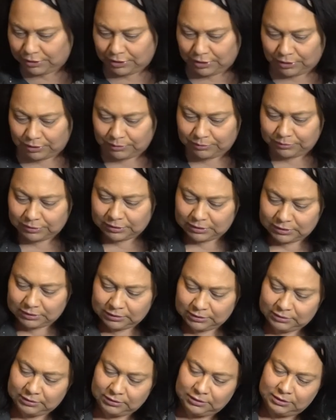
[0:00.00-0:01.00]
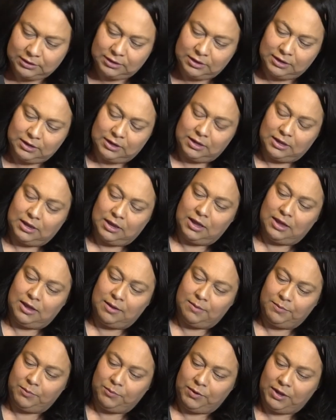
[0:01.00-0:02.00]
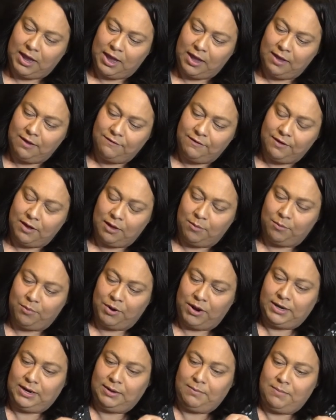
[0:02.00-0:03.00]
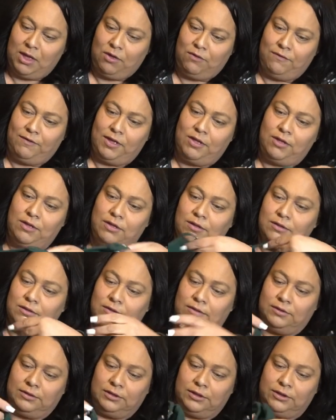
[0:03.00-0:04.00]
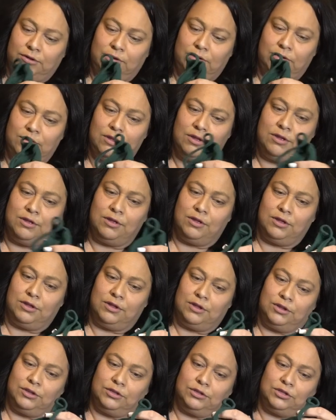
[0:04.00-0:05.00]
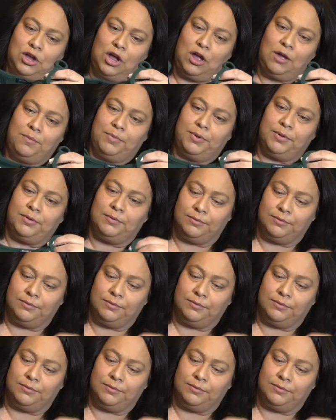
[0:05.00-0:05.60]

cute. Um, we have a Brandy Melville little top.